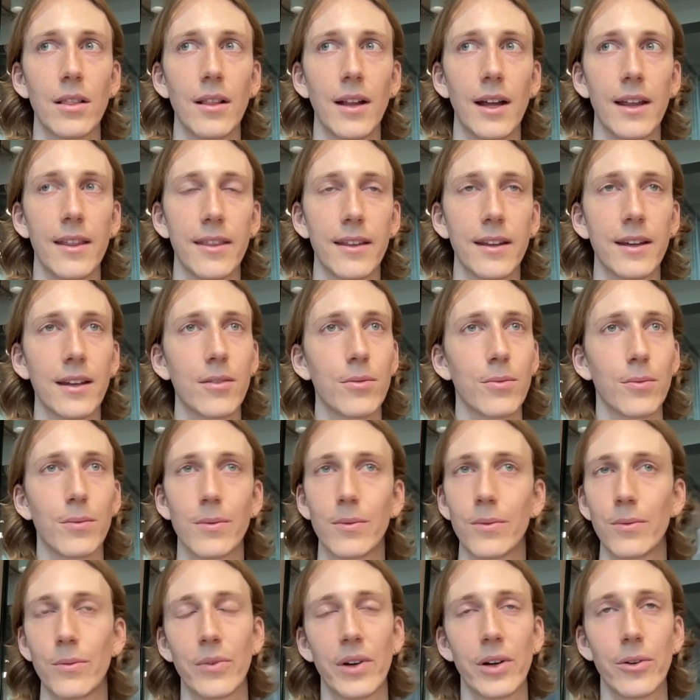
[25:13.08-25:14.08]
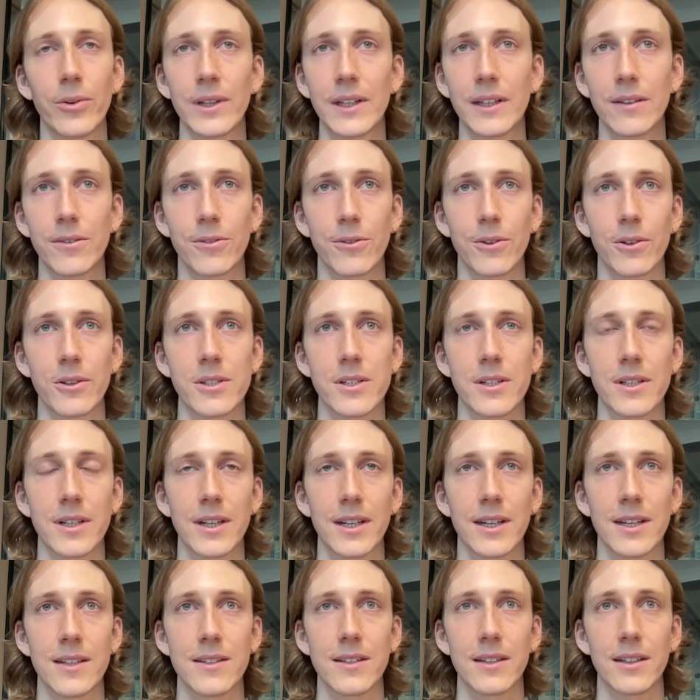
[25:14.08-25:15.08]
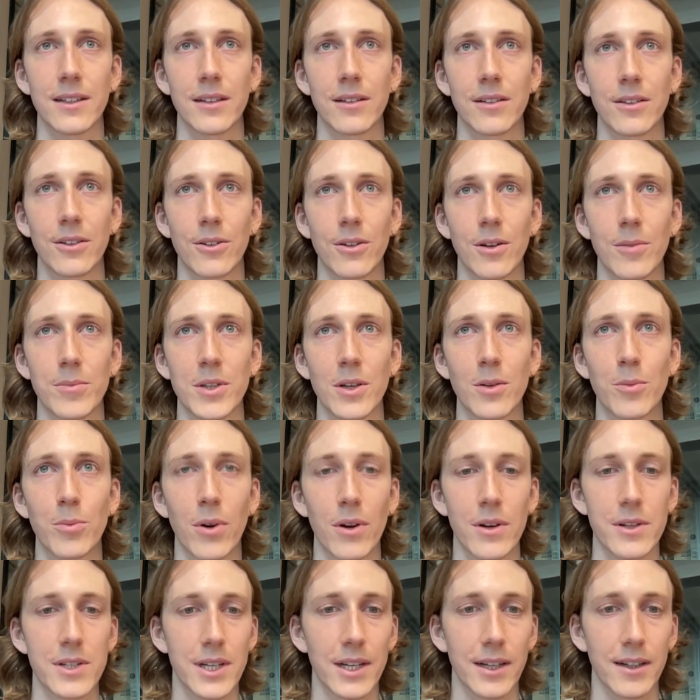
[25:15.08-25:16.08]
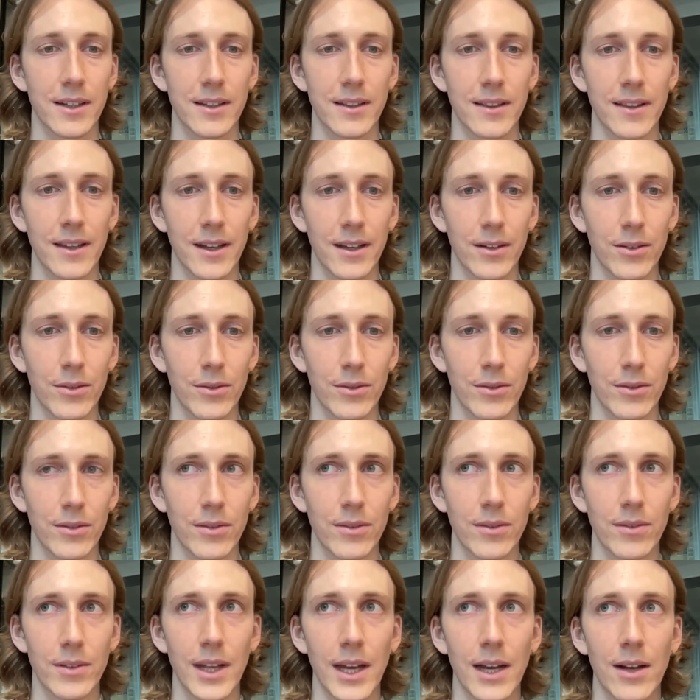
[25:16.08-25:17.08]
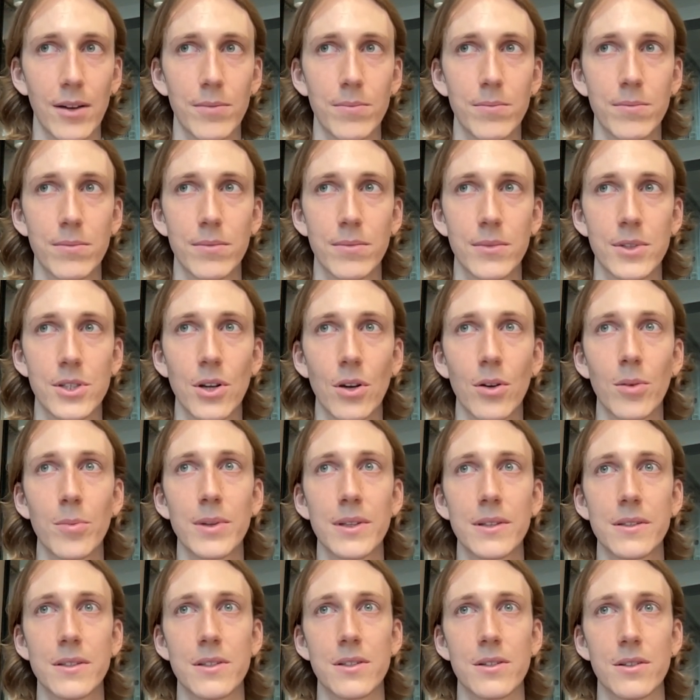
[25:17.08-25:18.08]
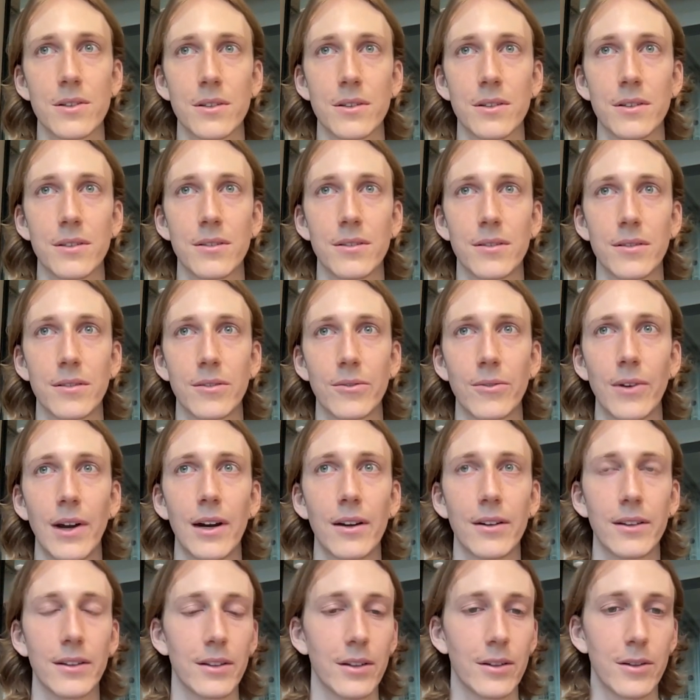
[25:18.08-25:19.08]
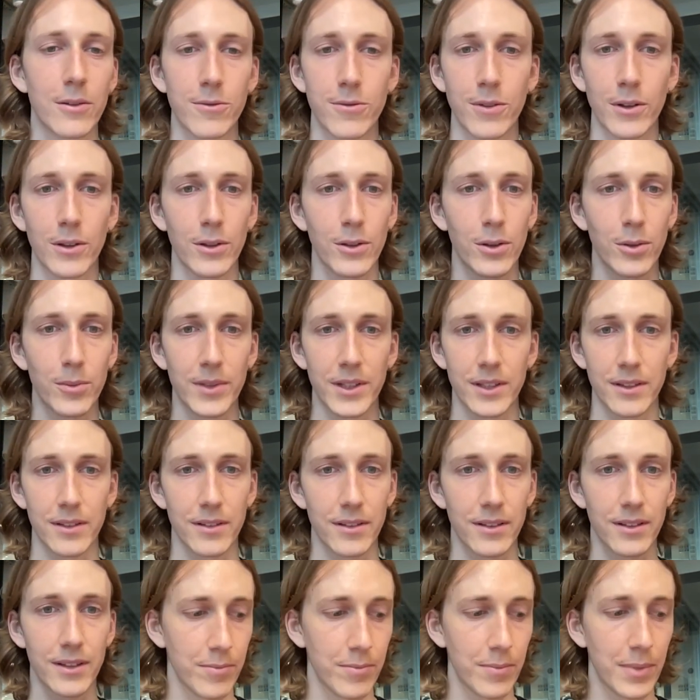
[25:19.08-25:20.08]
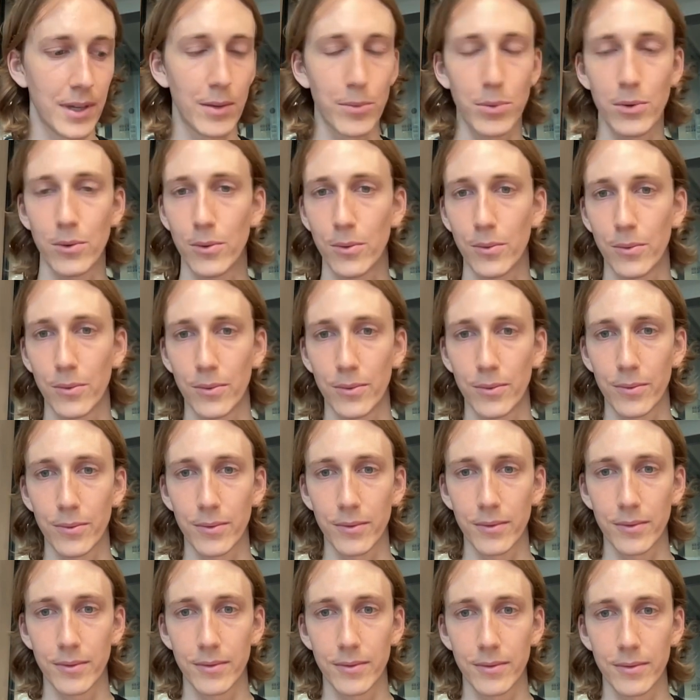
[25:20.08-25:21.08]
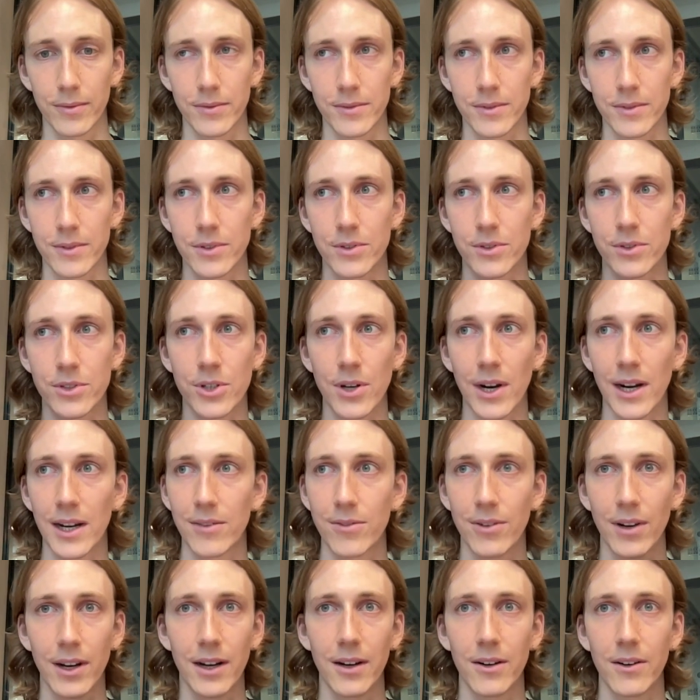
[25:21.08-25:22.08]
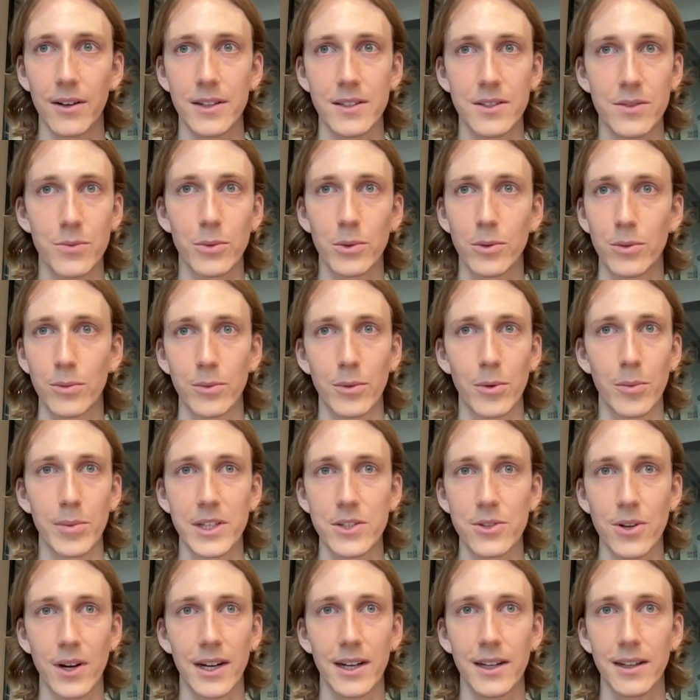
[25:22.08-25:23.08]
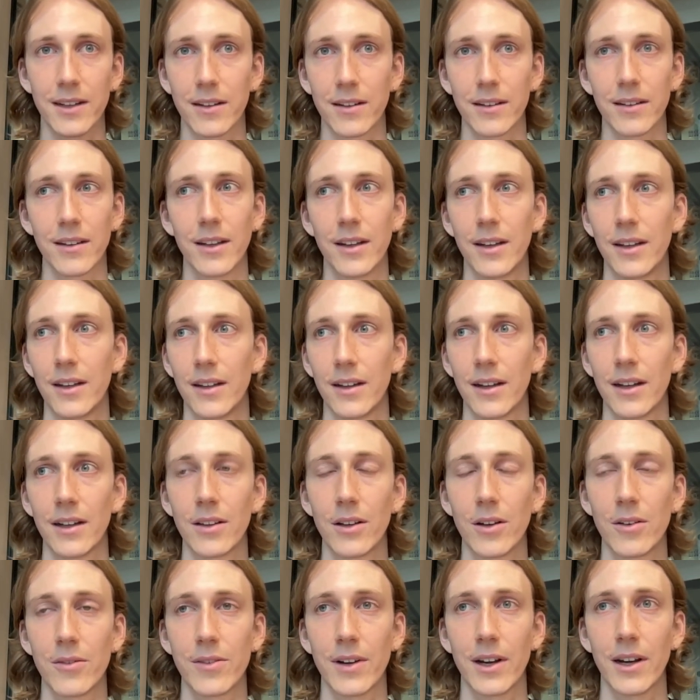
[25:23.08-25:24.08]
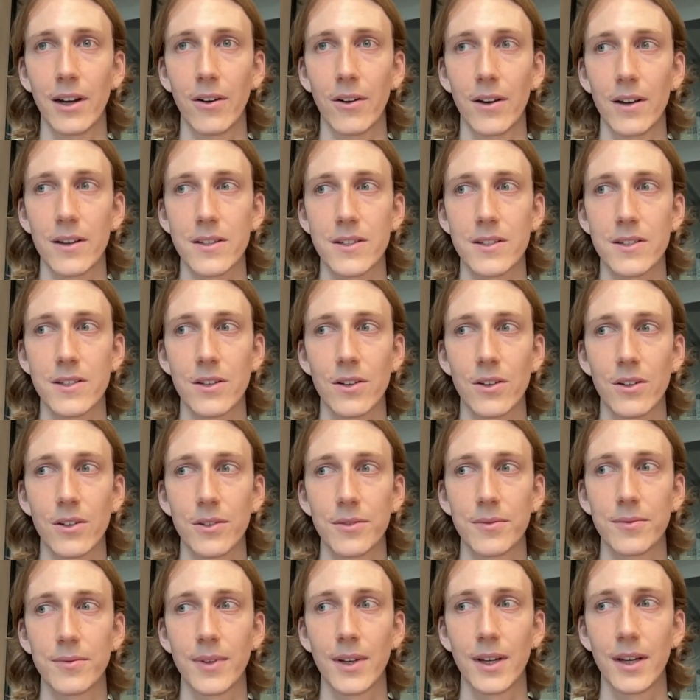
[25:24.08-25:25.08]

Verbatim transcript: I think we're really fortunate as a crypto project in that our job is to route a lot of volume, and people trade via us. We'll be trading a lot via us. So